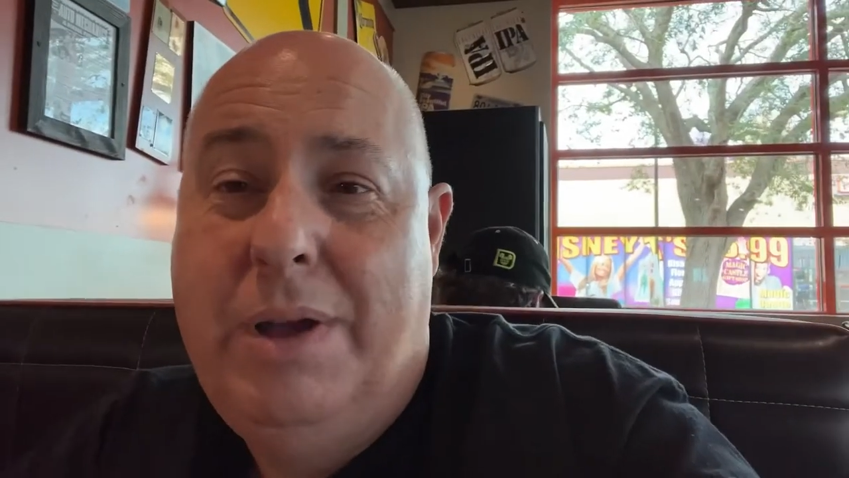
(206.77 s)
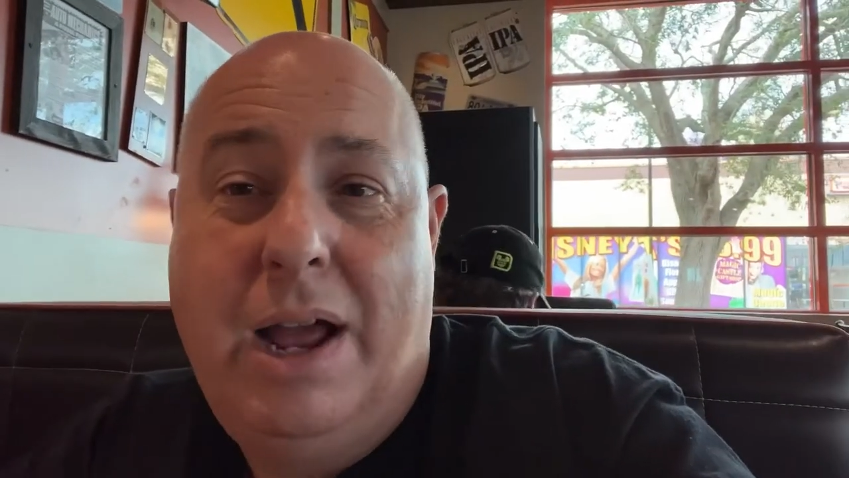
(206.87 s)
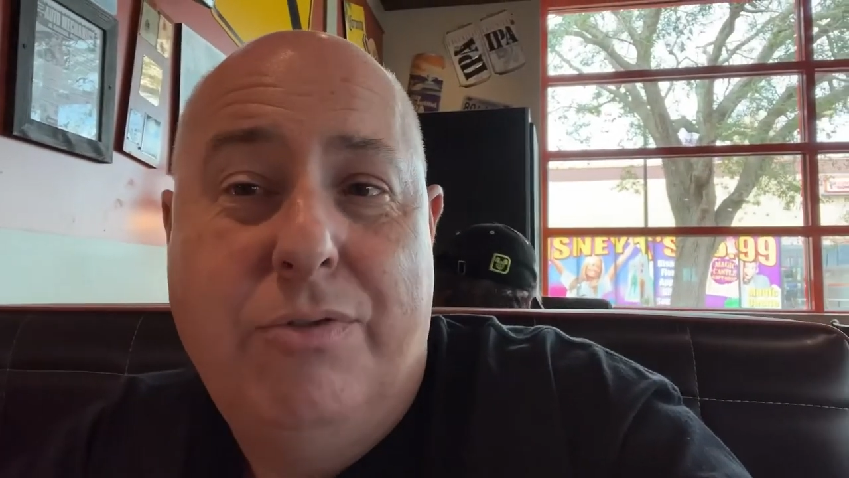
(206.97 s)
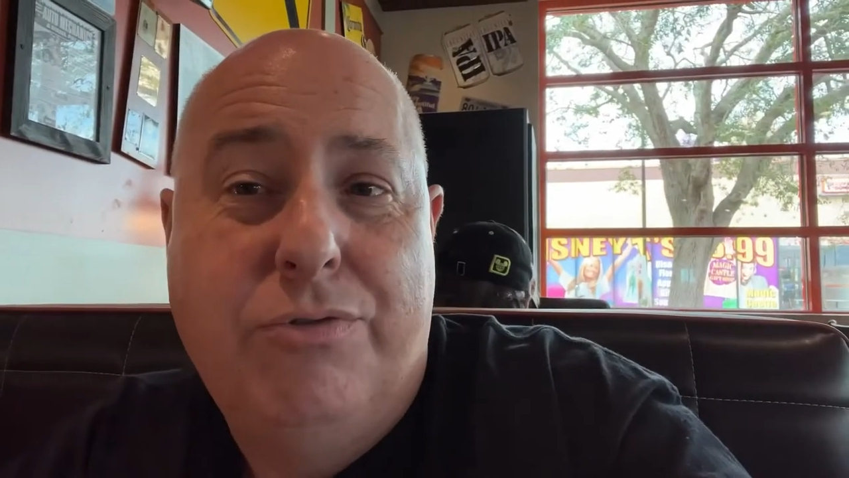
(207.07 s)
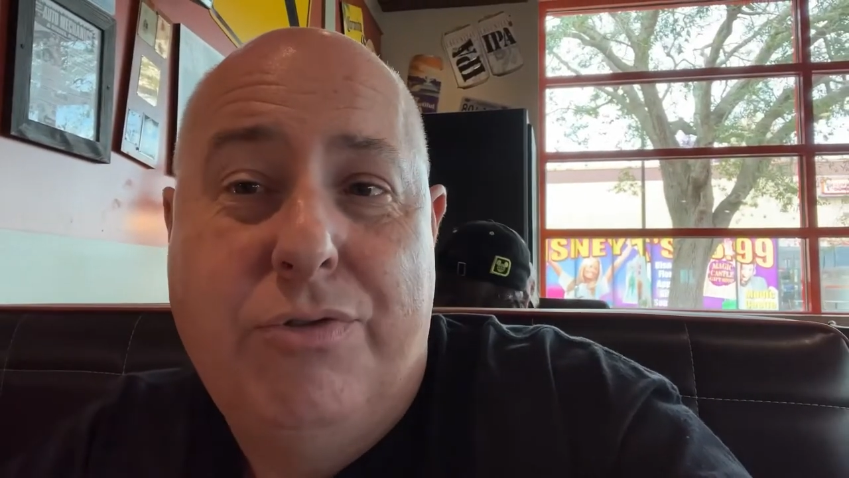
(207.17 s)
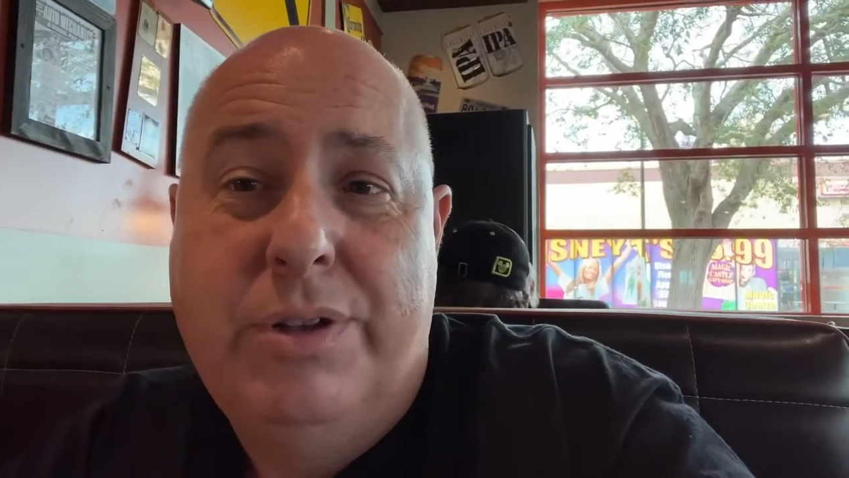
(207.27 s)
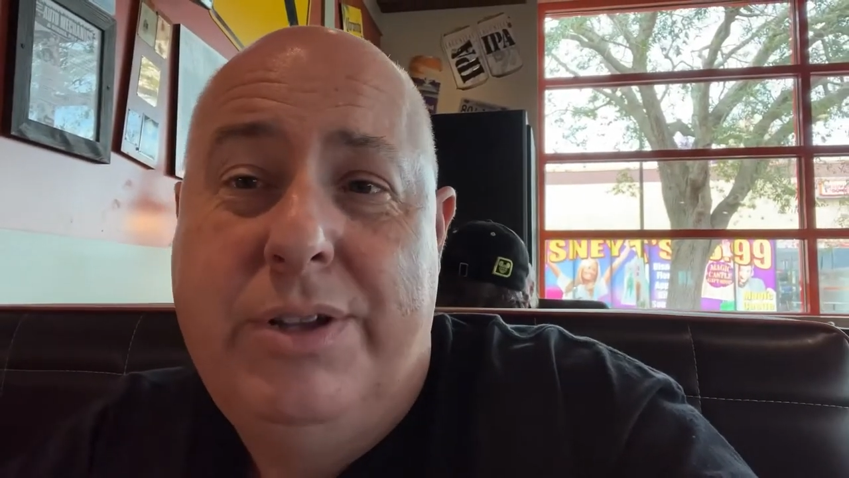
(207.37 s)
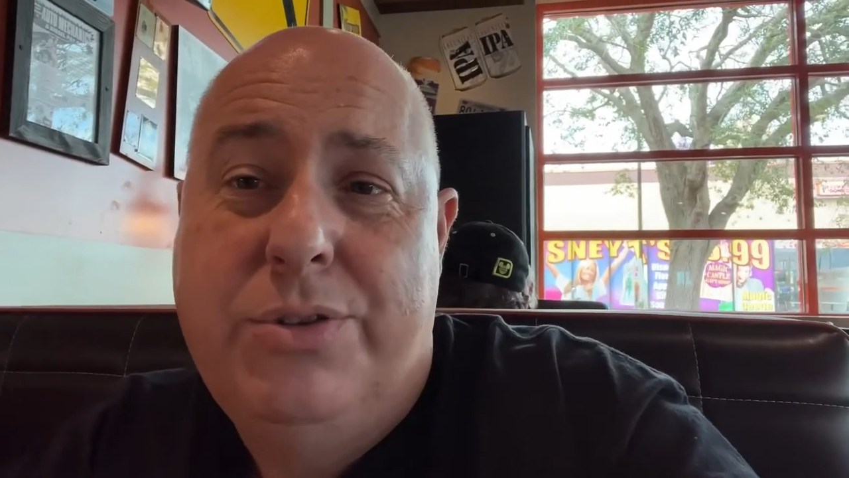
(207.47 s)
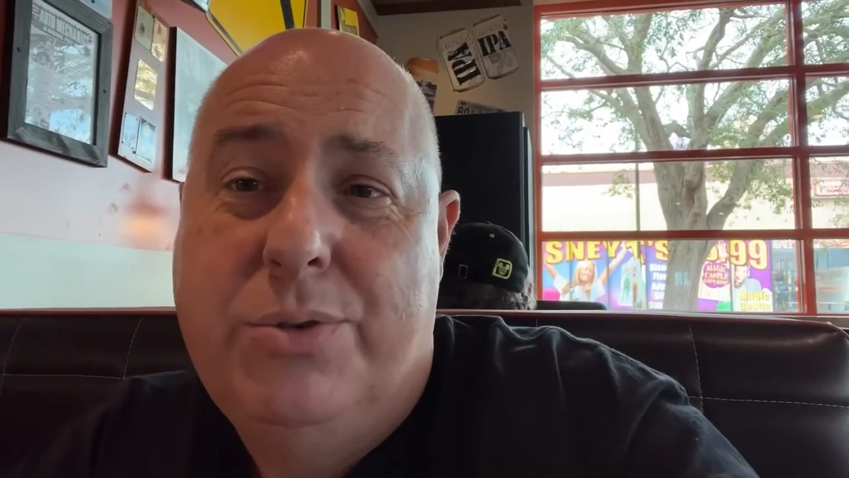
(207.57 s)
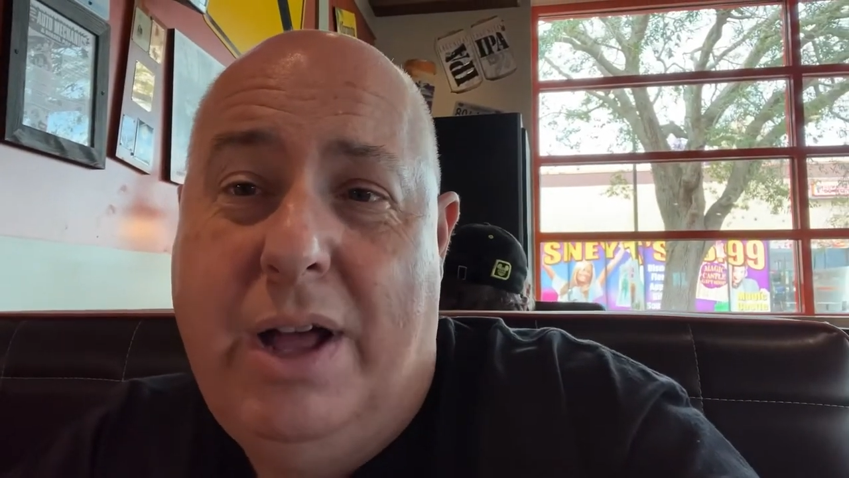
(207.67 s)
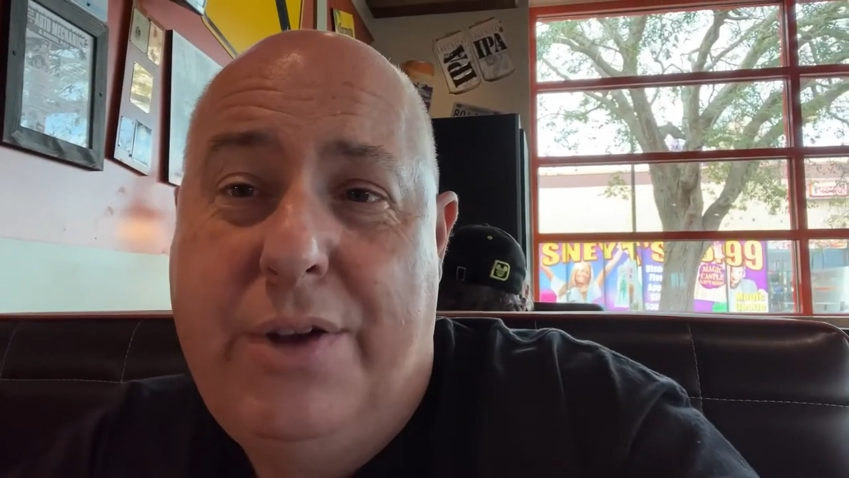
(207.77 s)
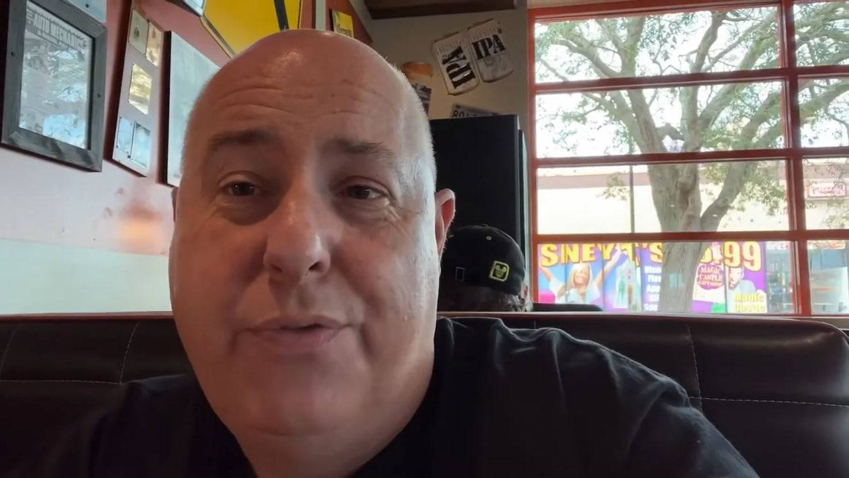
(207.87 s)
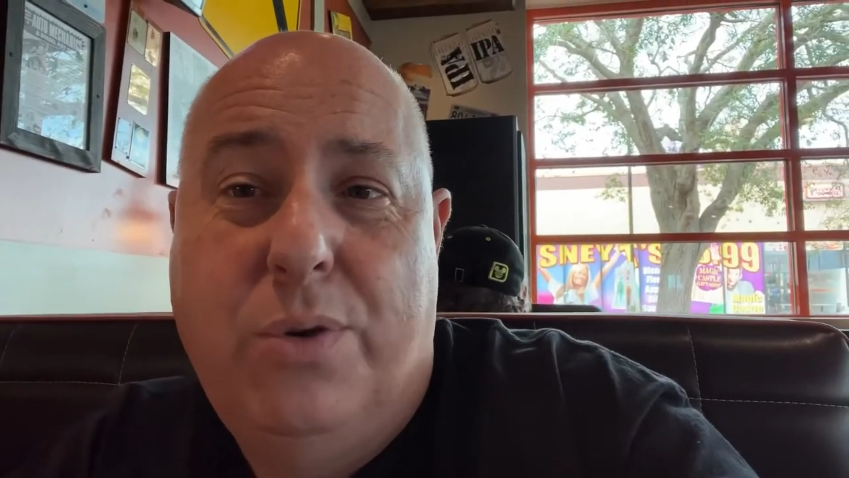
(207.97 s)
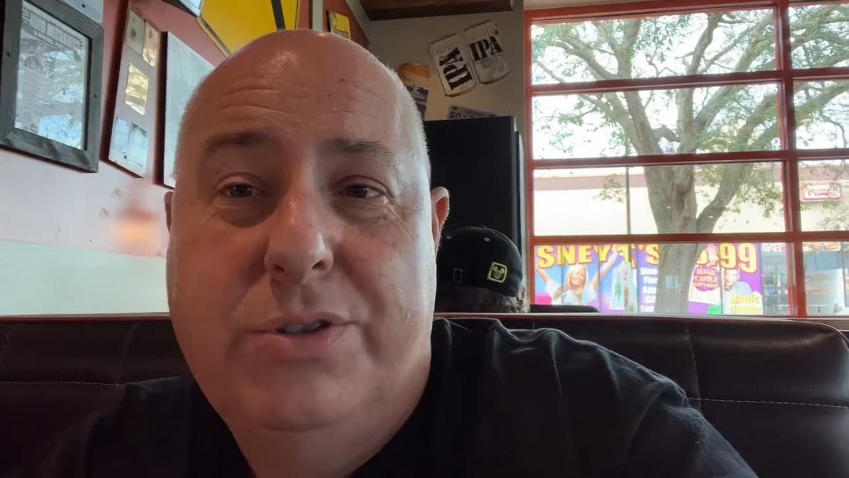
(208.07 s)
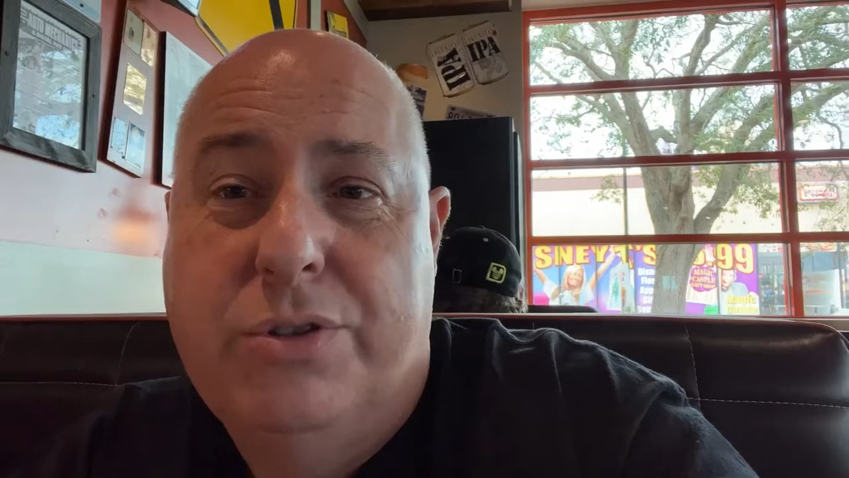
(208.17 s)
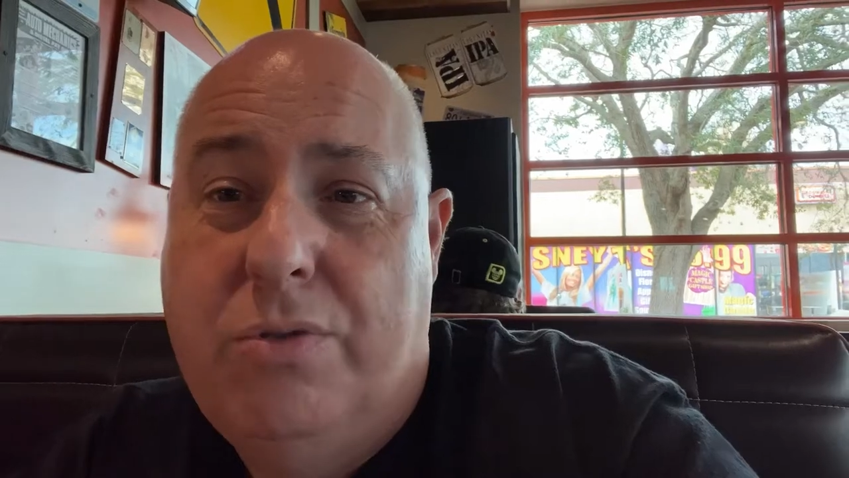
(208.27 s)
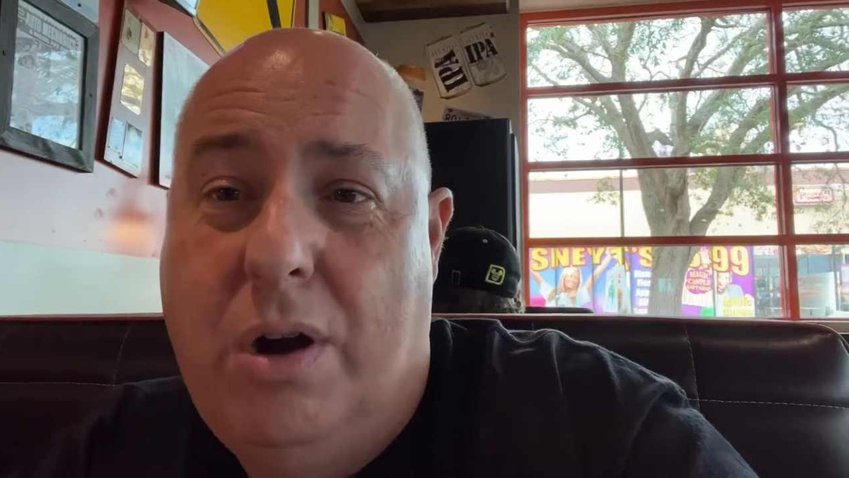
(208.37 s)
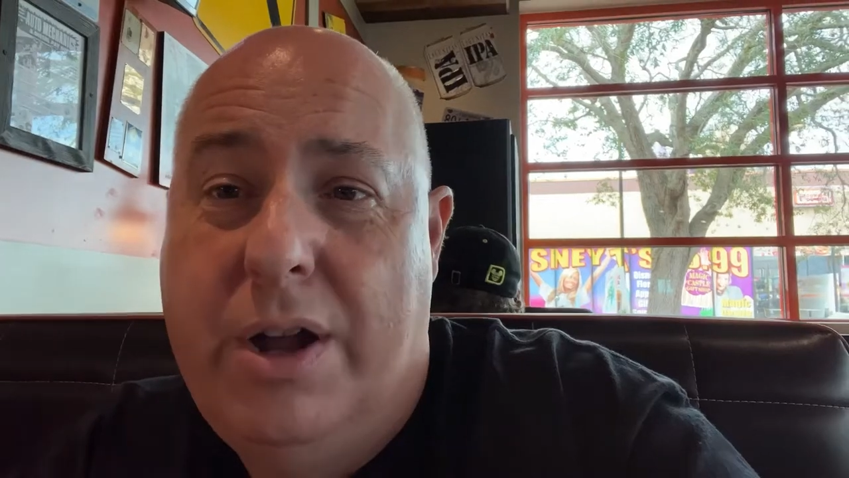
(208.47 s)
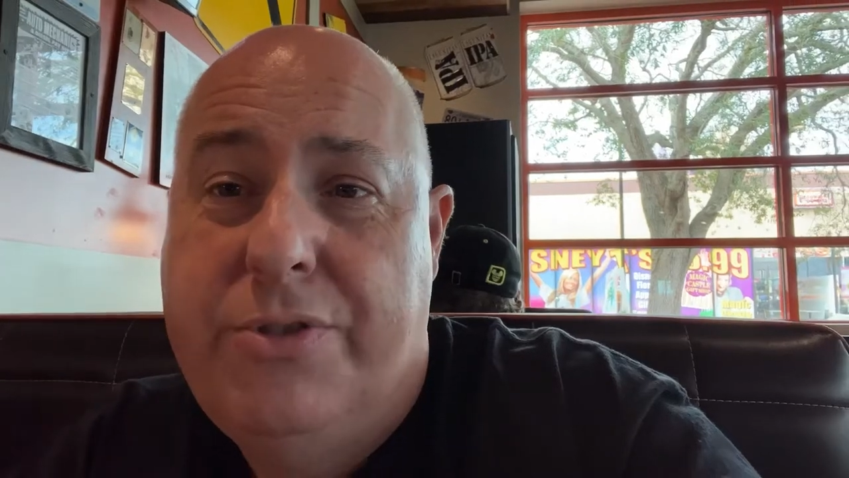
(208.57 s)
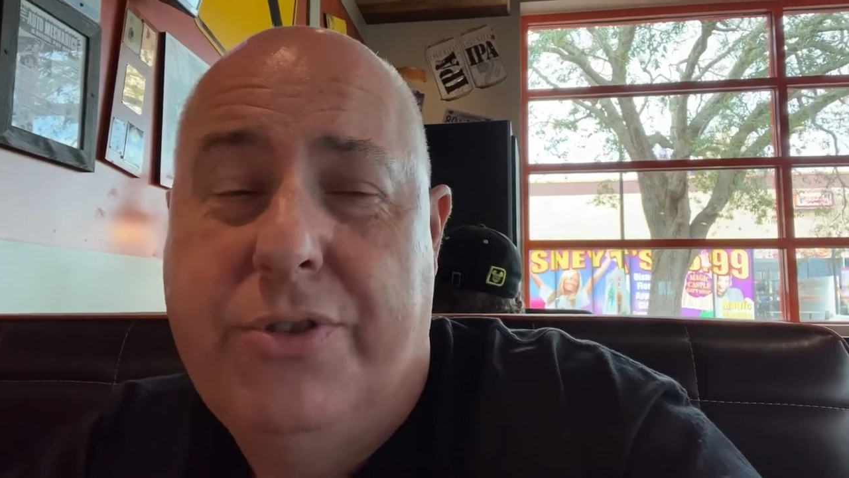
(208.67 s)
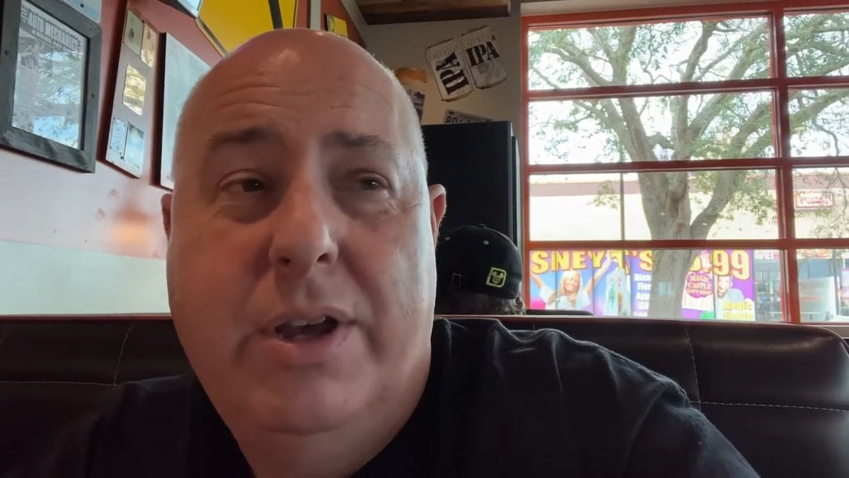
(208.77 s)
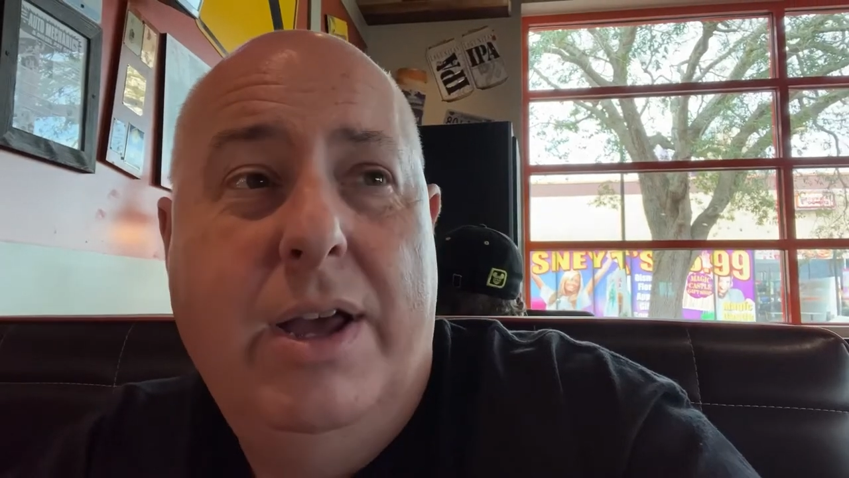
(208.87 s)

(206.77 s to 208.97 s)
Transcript: I really do like Ford's Garage.